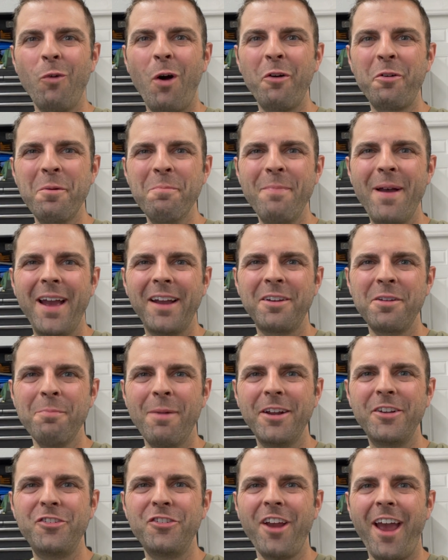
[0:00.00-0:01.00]
Welcome back to
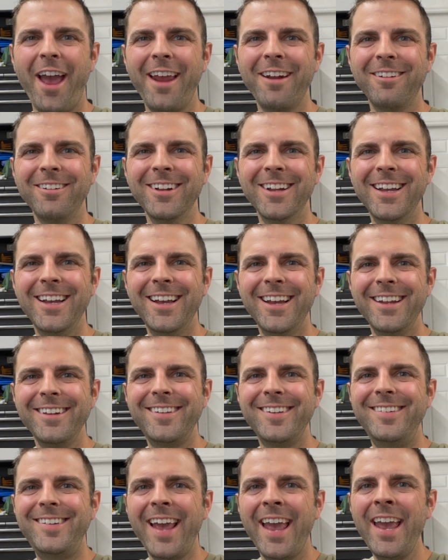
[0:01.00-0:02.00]
my channel.
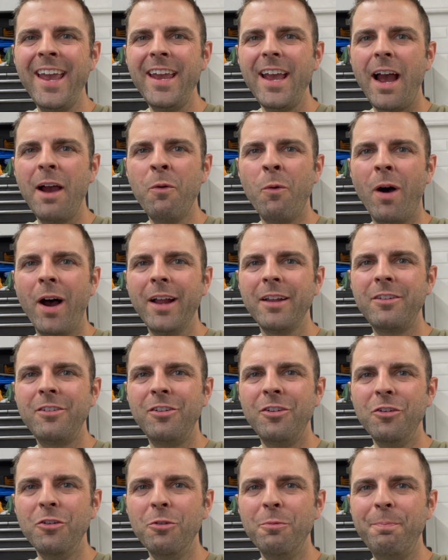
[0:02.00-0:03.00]
Today I want
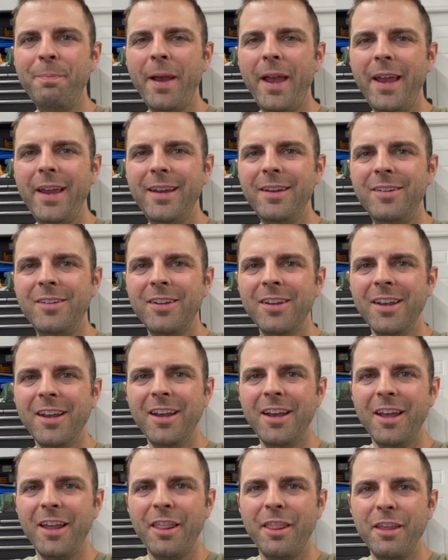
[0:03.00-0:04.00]
to paint
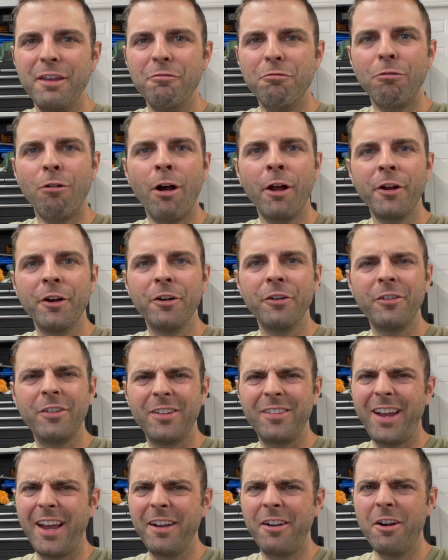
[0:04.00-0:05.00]
the runners,
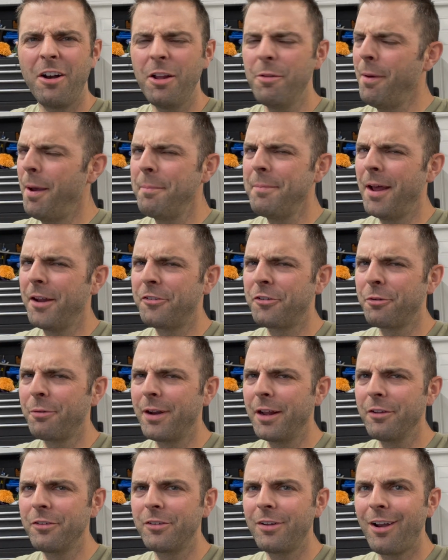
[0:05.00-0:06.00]
as I call them. I'm not sure what
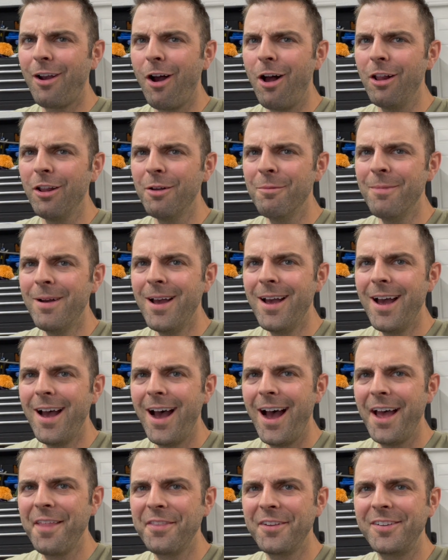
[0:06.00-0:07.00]
else to call them,
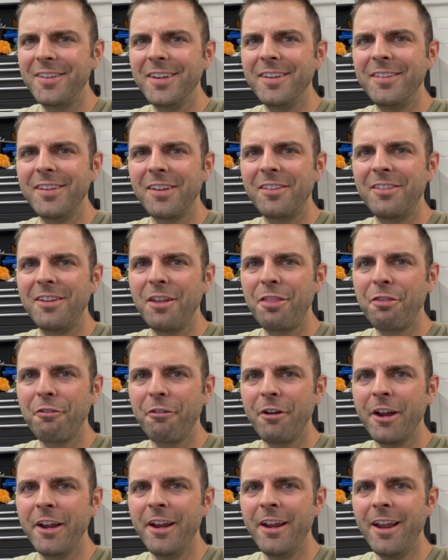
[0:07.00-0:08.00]
on the
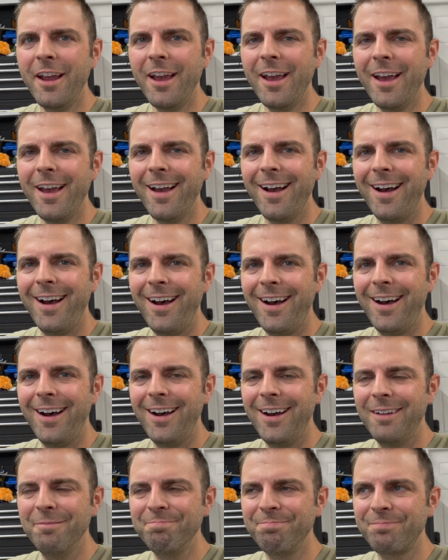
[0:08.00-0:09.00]
C63.
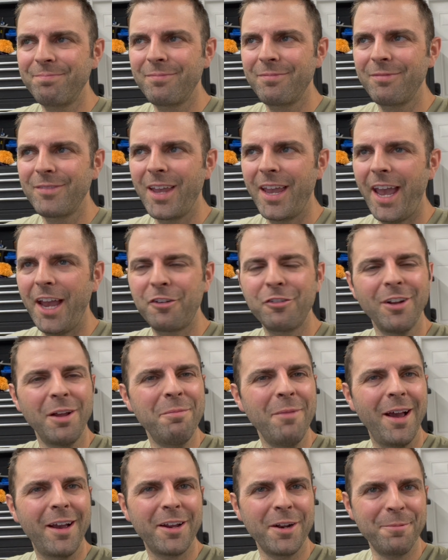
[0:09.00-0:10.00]
Actually, I'm
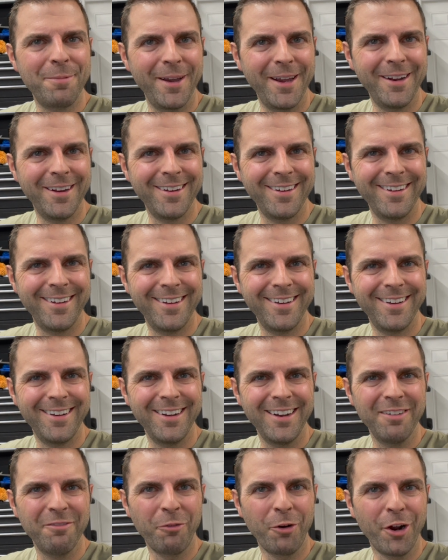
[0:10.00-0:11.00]
not going to paint it.
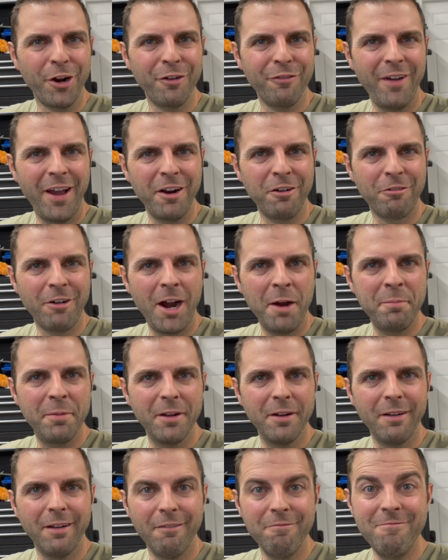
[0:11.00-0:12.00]
We're going to vinyl wrap
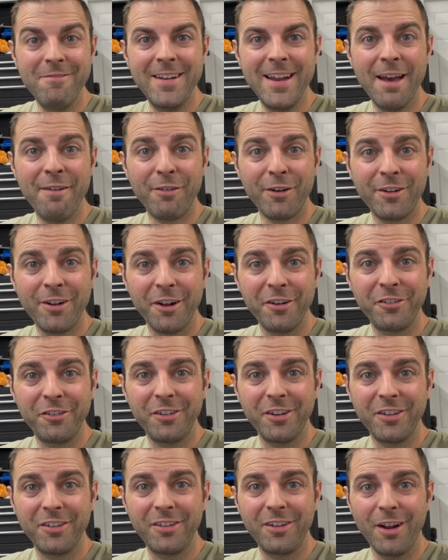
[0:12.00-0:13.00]
it. Never touched
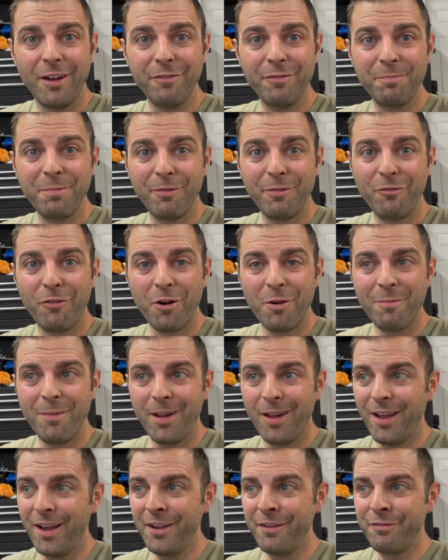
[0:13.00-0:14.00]
this stuff before in my
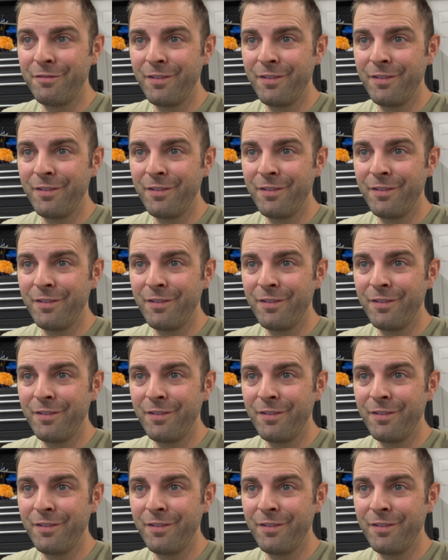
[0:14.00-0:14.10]
life.